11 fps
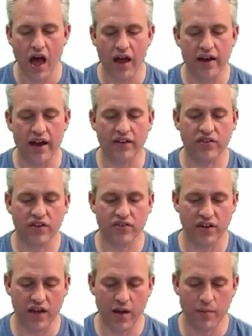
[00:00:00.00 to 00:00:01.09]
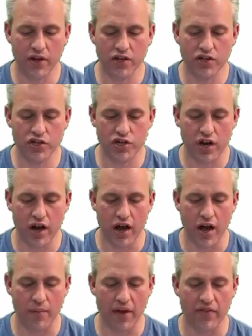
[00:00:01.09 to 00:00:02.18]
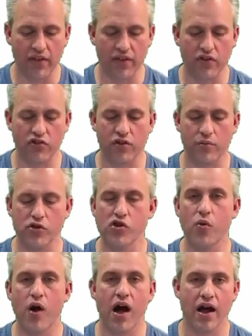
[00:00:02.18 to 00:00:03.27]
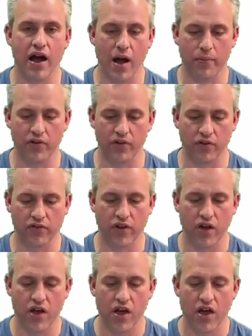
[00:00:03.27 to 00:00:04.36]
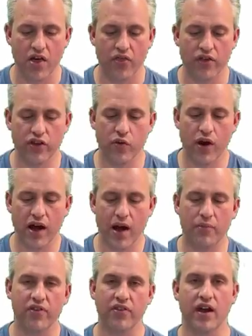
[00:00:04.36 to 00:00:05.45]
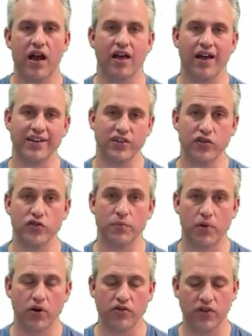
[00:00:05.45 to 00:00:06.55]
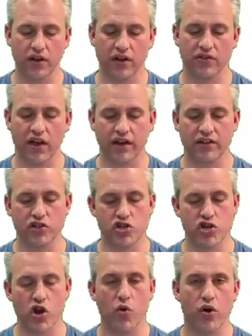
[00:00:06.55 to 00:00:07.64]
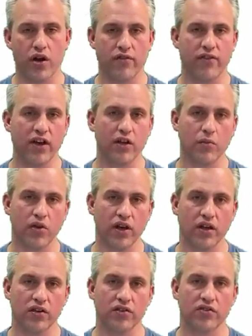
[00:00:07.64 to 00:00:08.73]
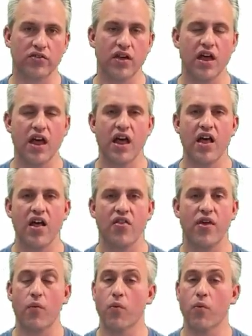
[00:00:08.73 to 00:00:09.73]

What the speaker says: Next is an image, and then there's some UI options. The UI option that I like to use personally is I like to show unavailable hints. That